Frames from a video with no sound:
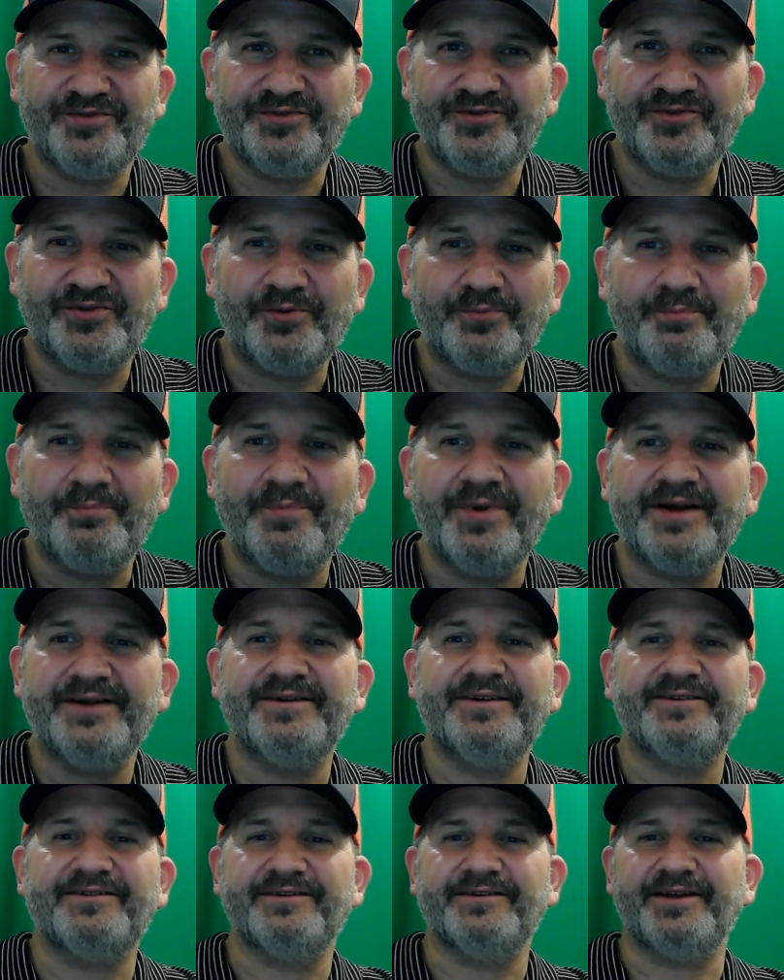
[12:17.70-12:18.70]

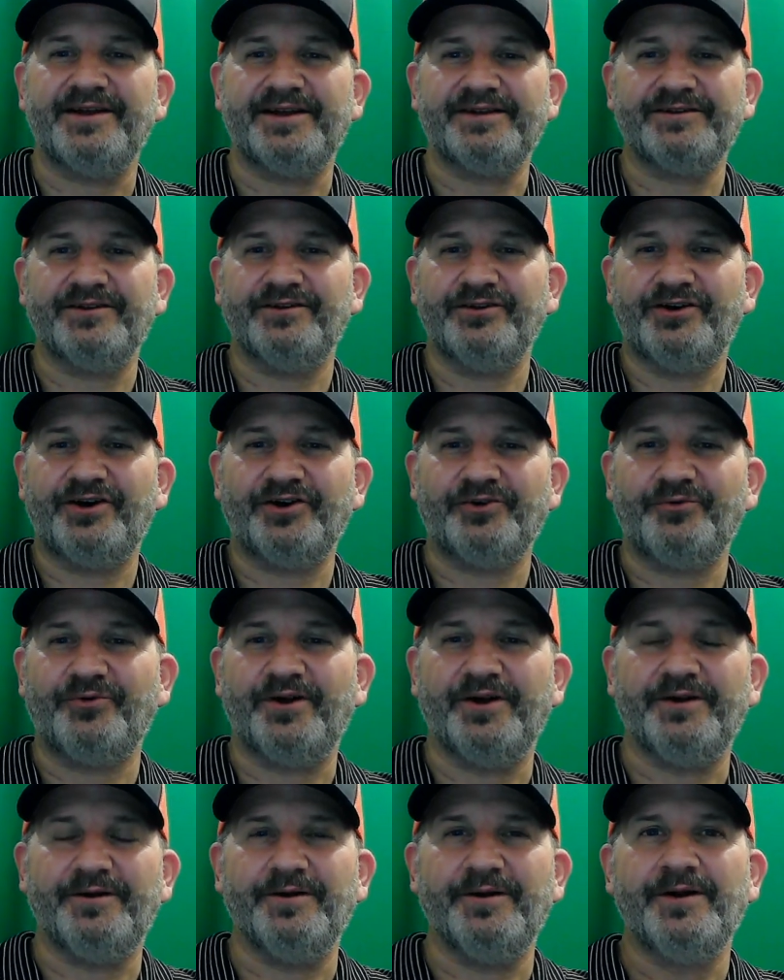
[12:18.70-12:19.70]
tremendously in the long
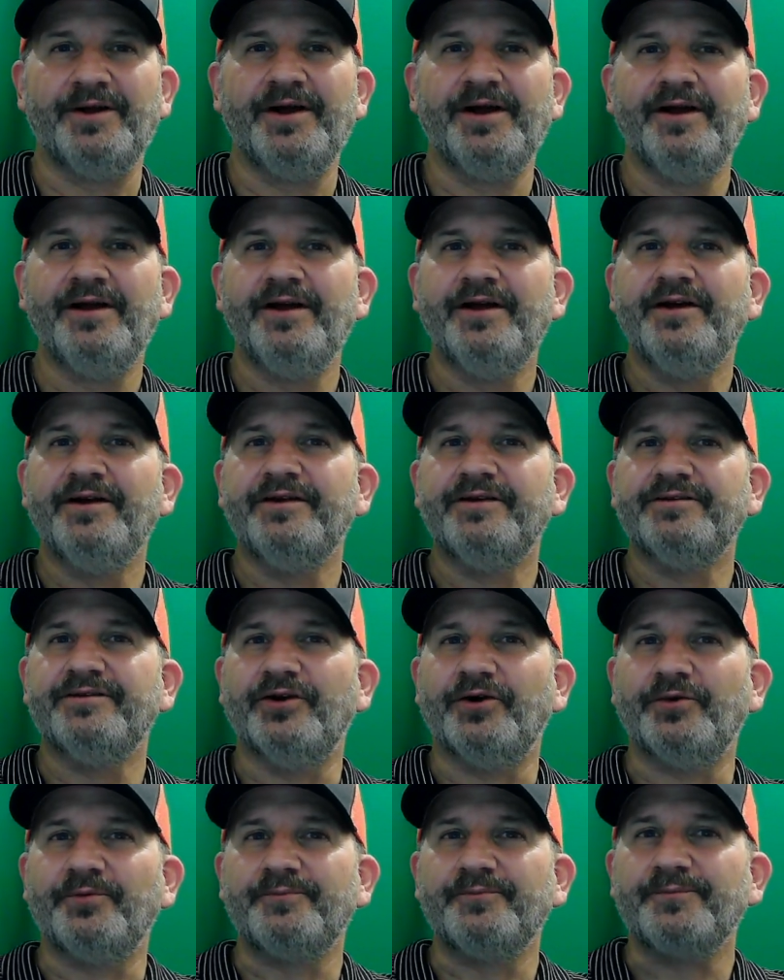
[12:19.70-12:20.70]
run.
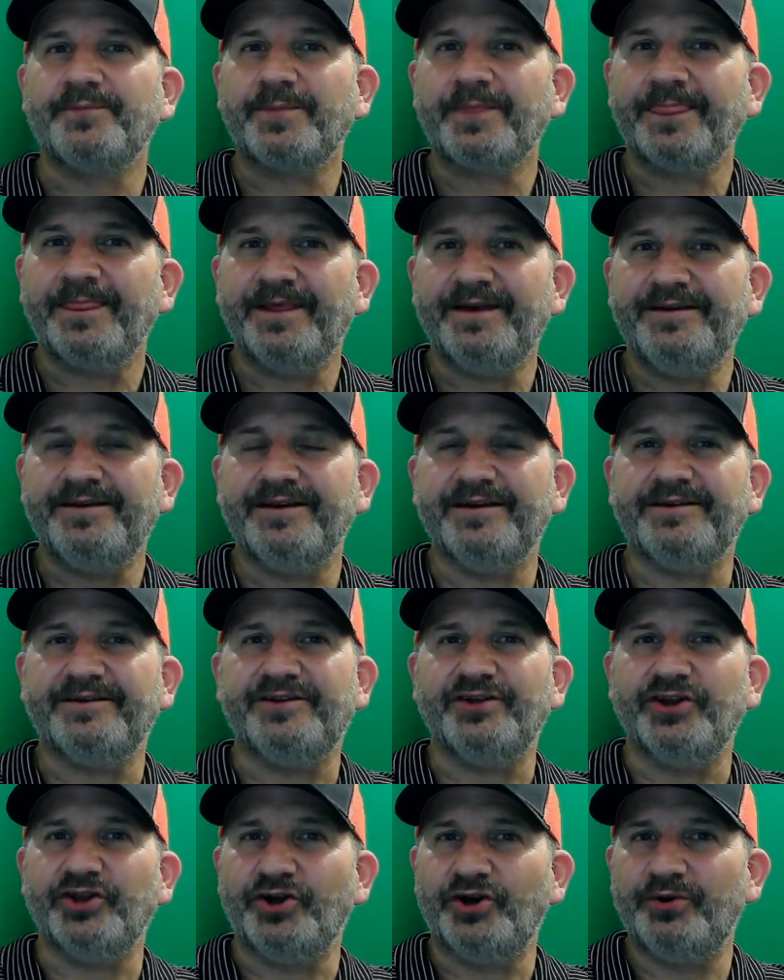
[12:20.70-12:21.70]
So, again,
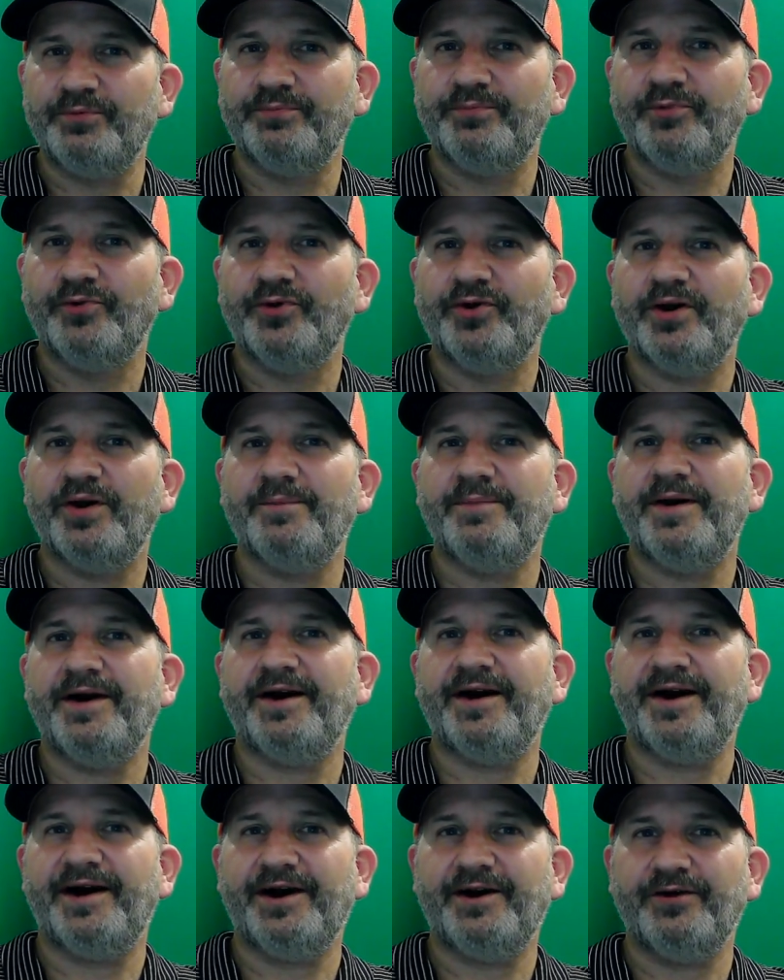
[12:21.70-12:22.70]
to learn more
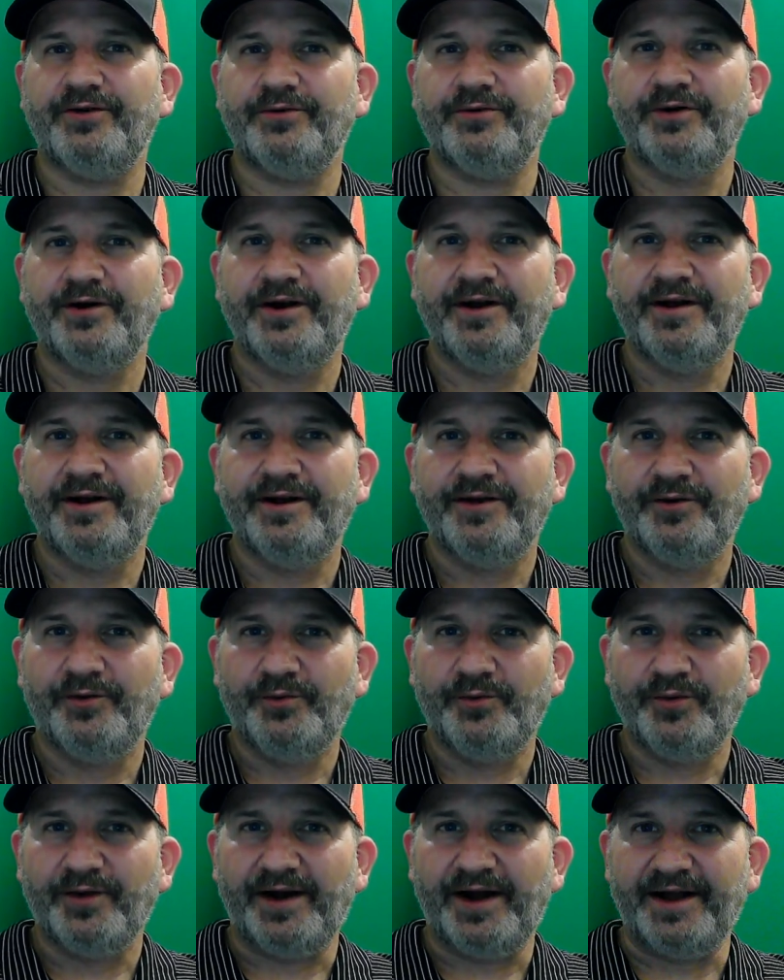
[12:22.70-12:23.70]
about how
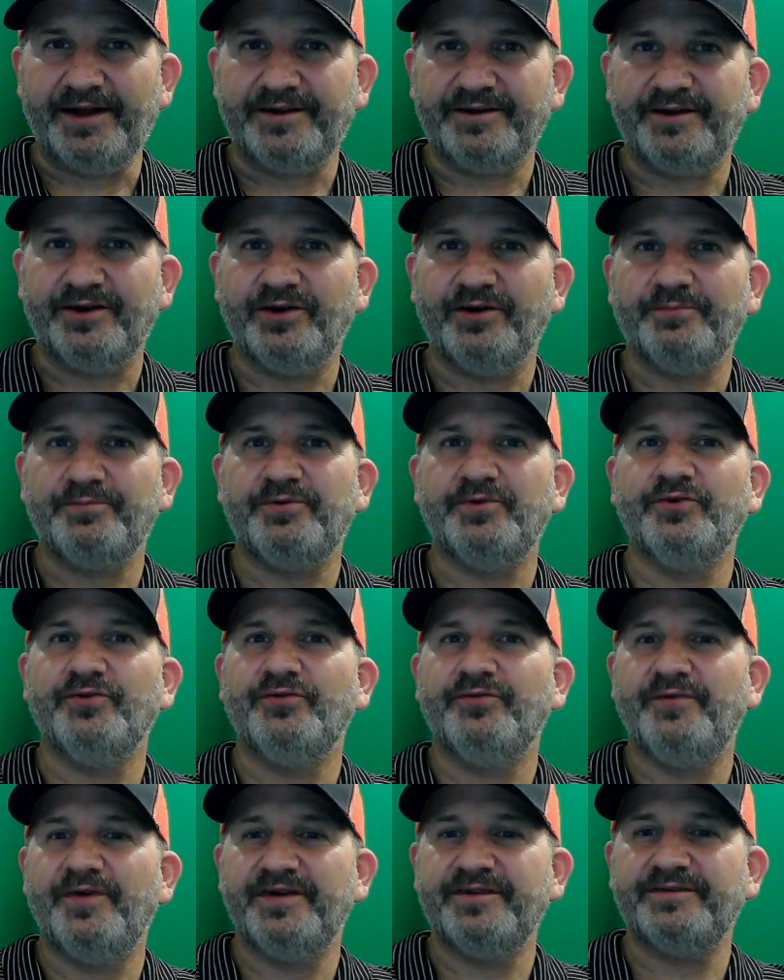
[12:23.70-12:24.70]
I can help you,
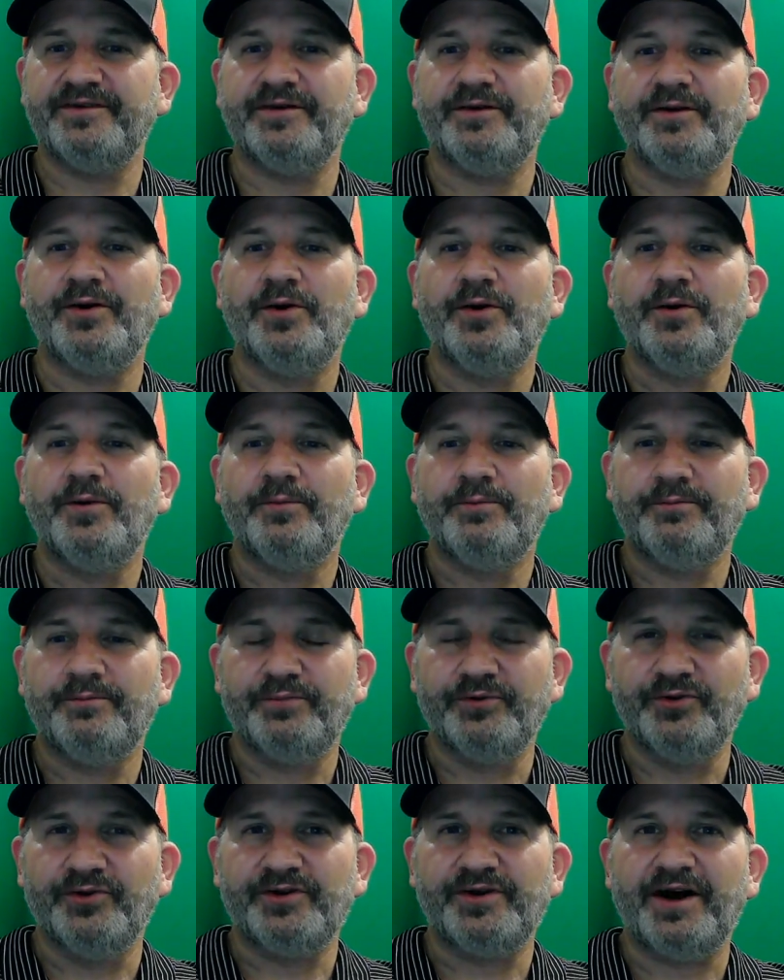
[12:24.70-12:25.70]
visit
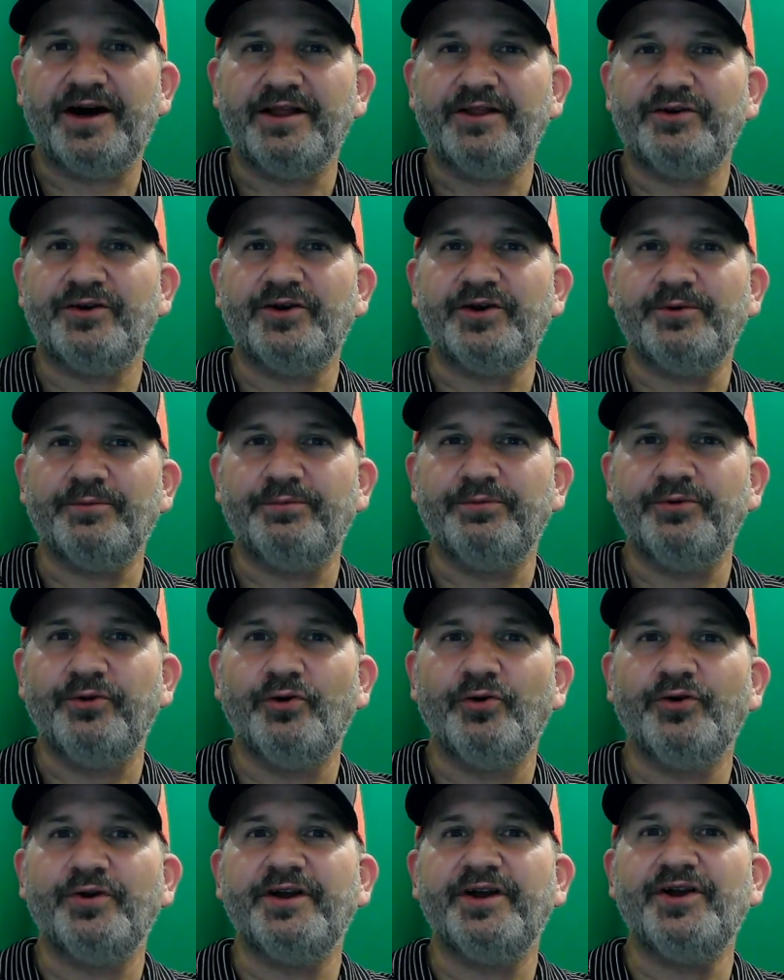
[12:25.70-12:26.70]

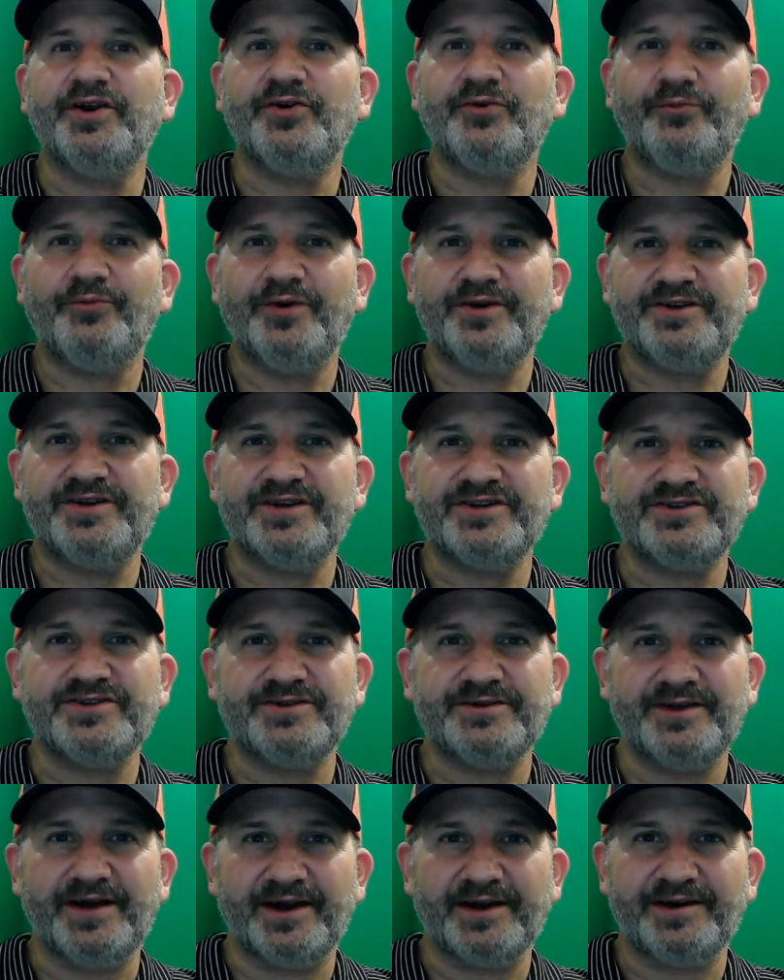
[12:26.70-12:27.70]

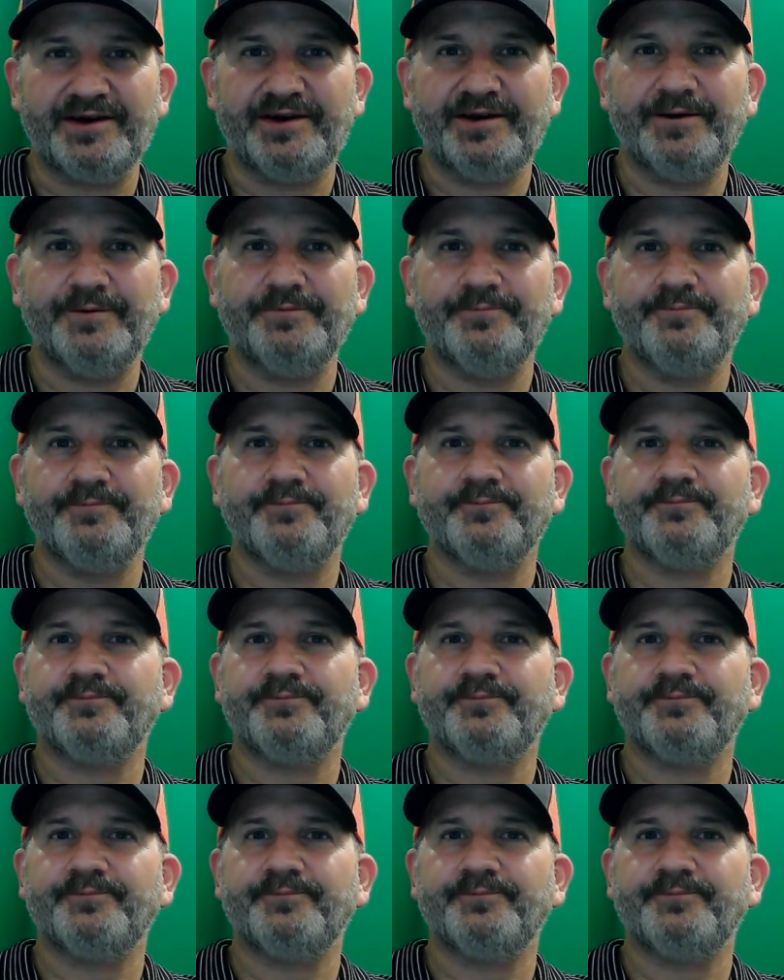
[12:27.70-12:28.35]
bluecollaremployeeretention.com.